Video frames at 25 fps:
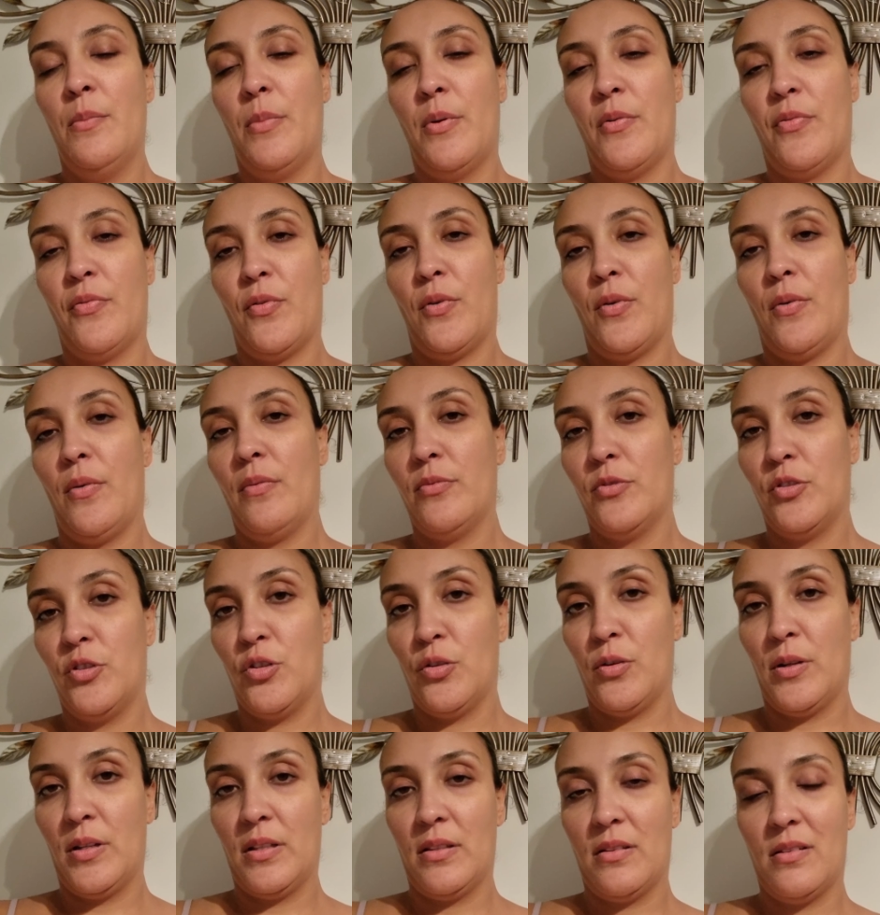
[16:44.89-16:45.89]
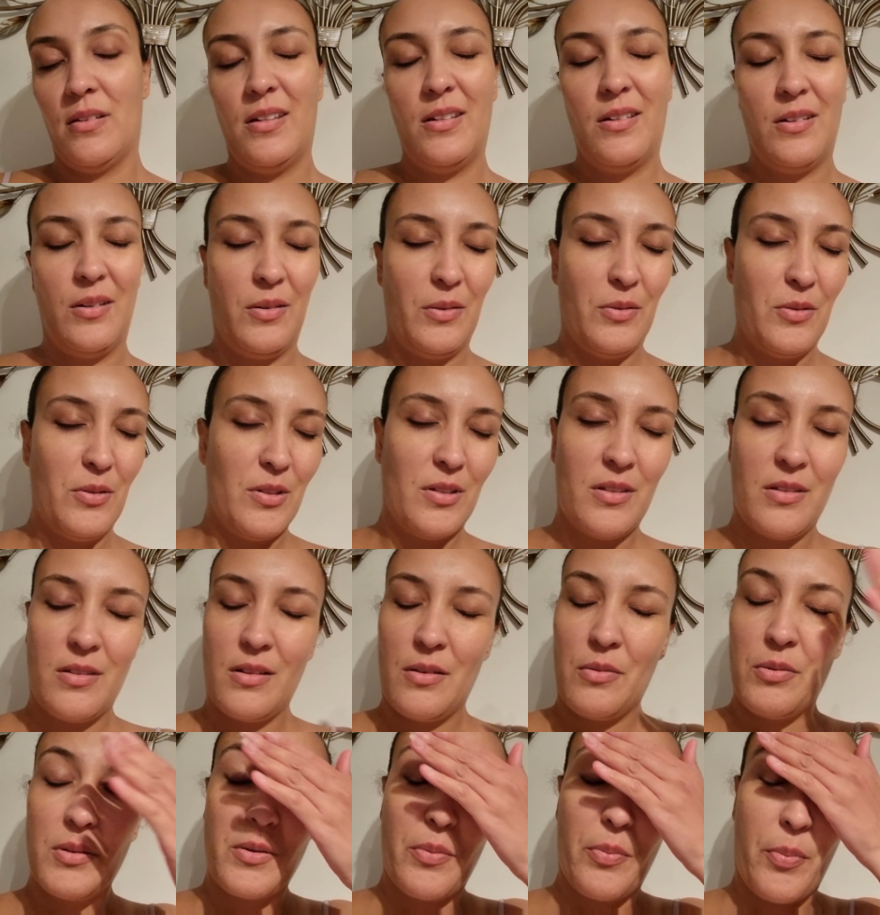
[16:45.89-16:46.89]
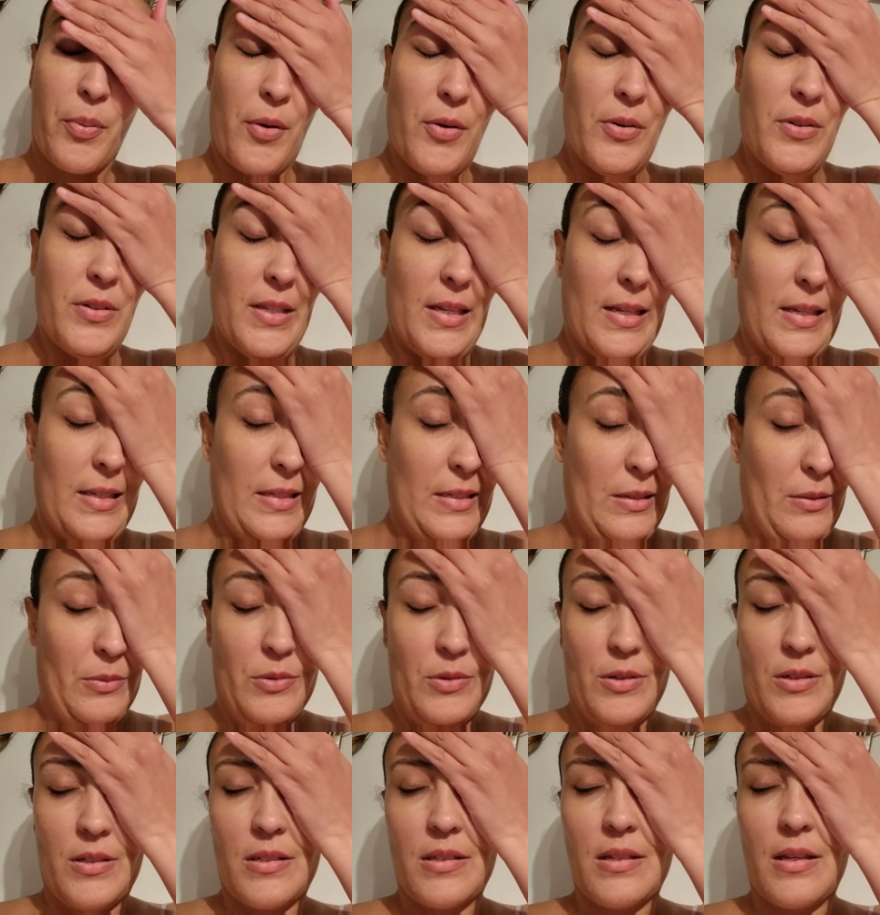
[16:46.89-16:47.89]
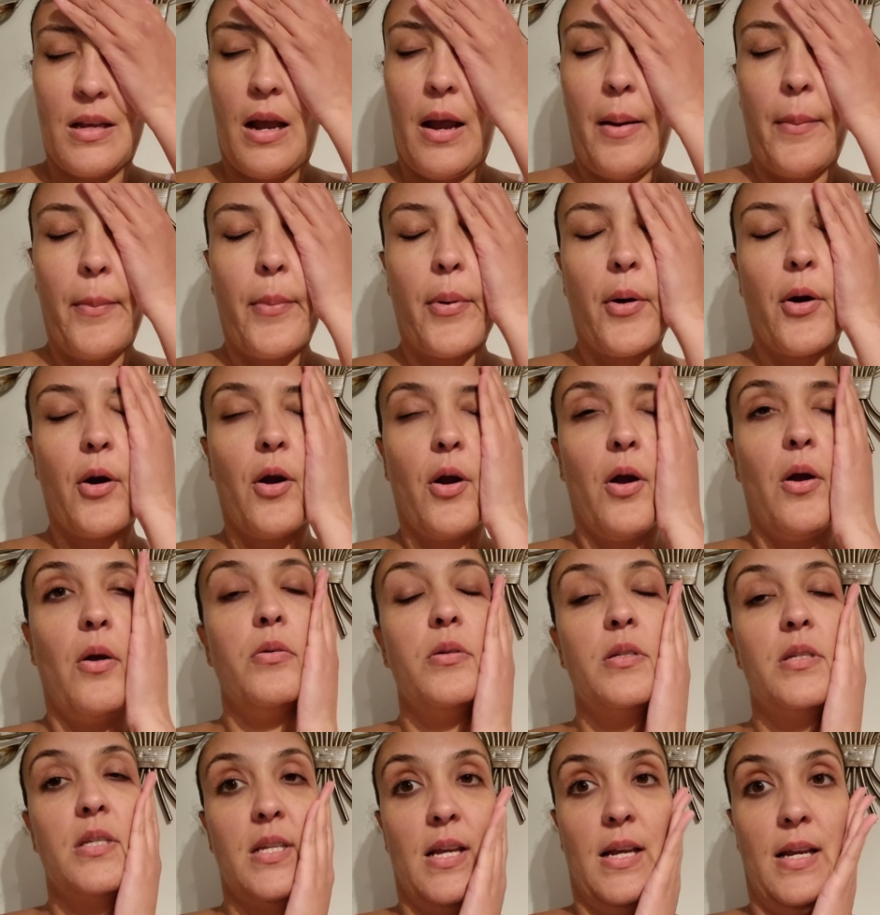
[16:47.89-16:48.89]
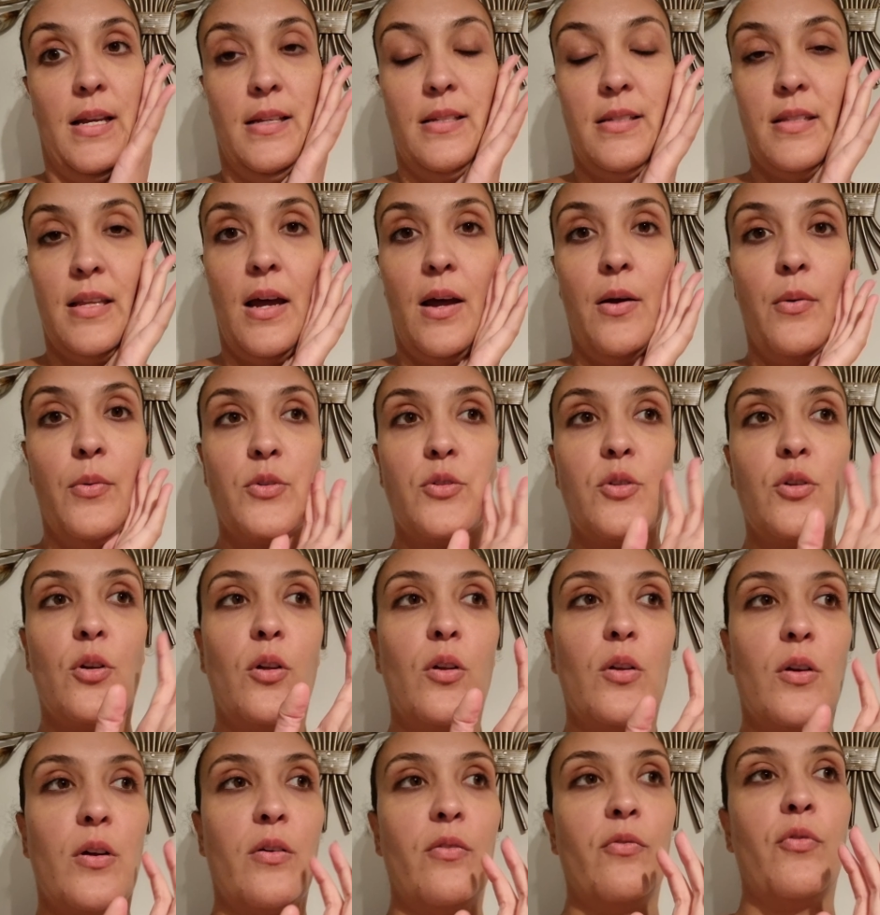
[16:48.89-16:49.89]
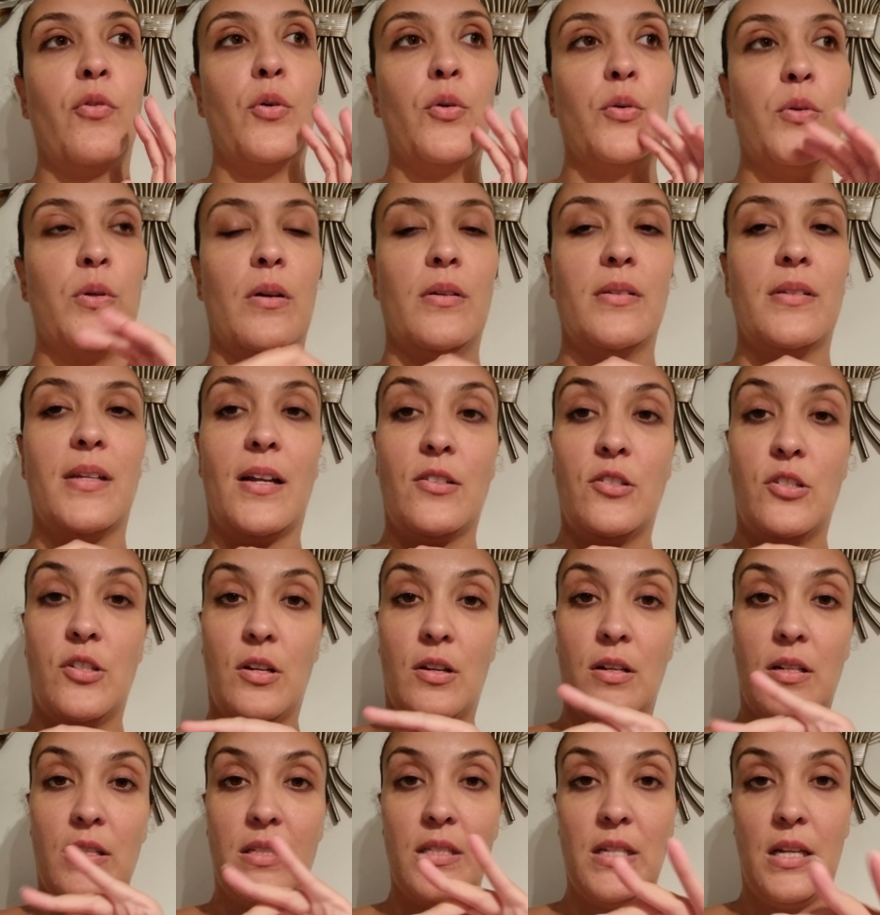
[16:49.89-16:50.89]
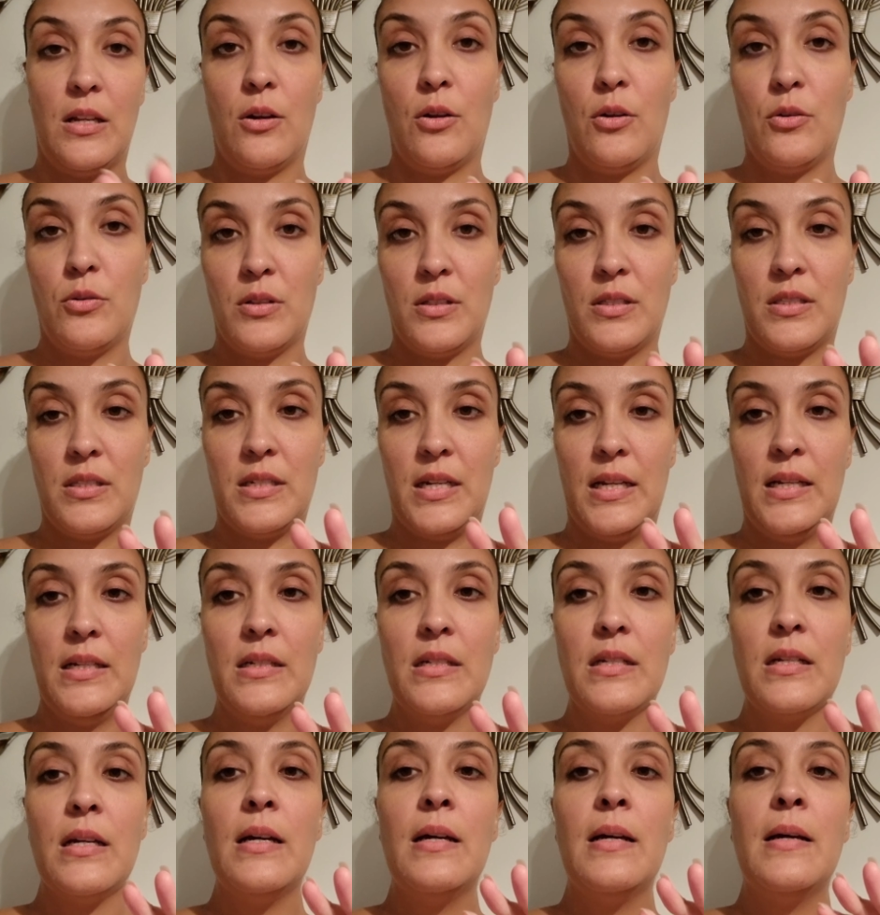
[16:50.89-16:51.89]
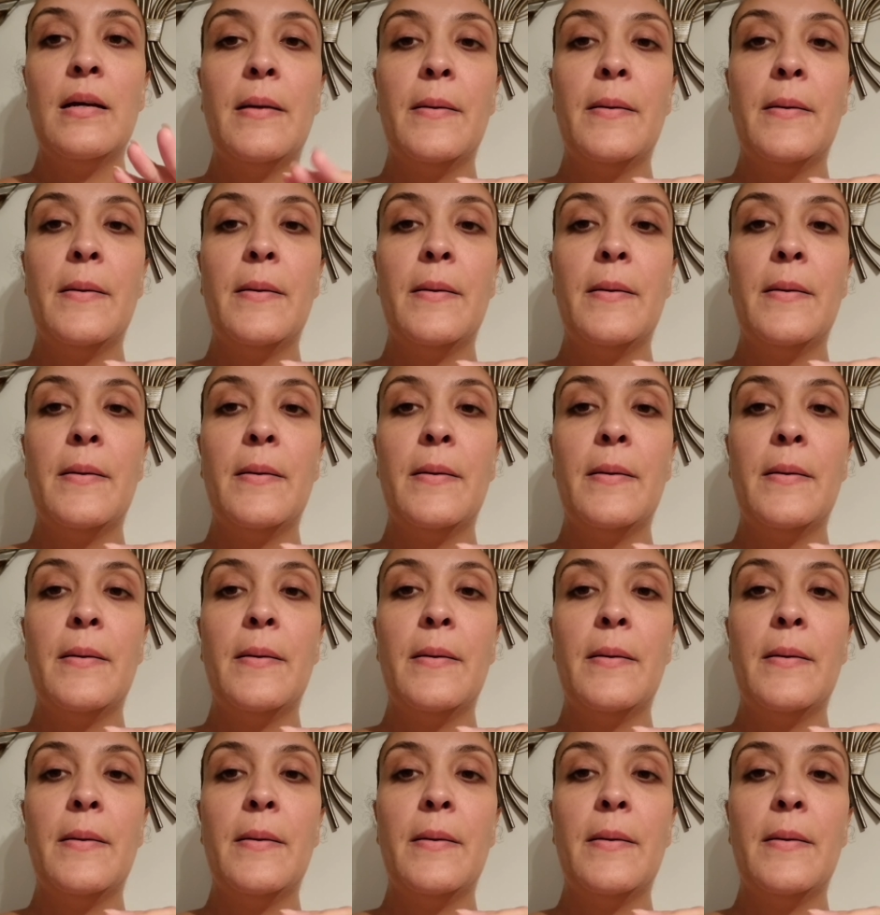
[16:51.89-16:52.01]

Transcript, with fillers: before during you know just it was a process it was just a process that i was not looking forward to i was actually going to say no to the stent